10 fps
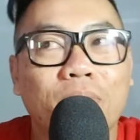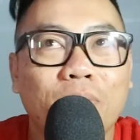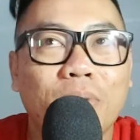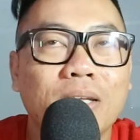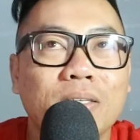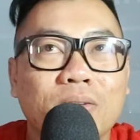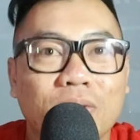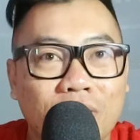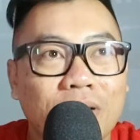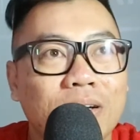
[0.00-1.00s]
One
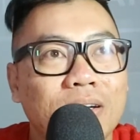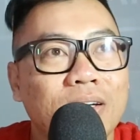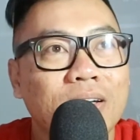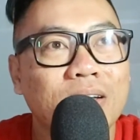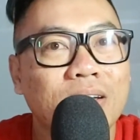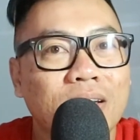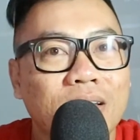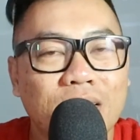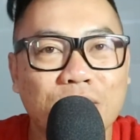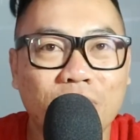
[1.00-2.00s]
score
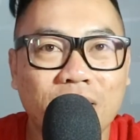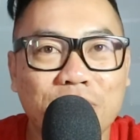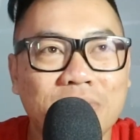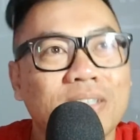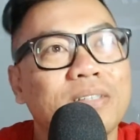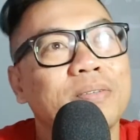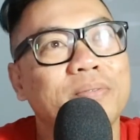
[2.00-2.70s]
is 1,000.